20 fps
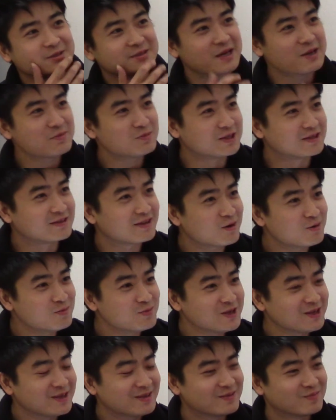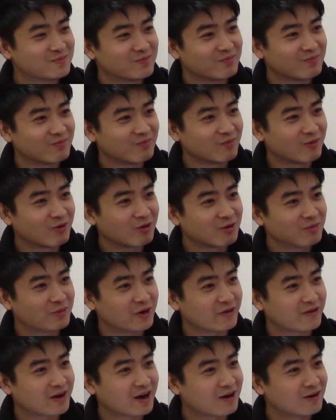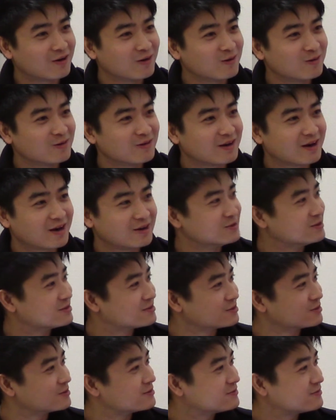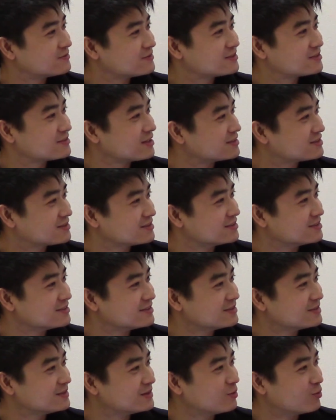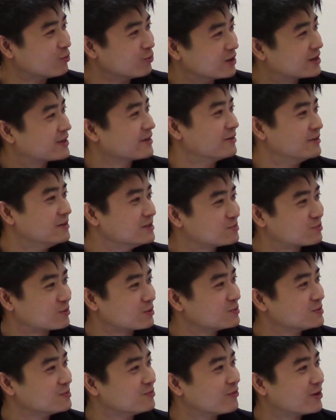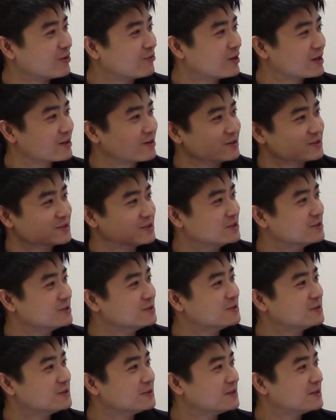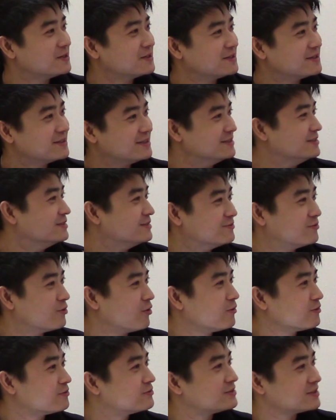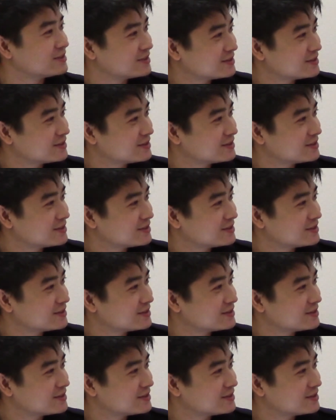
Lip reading: Damon, tell me more about how you sort of started working on this problem. What got you involved?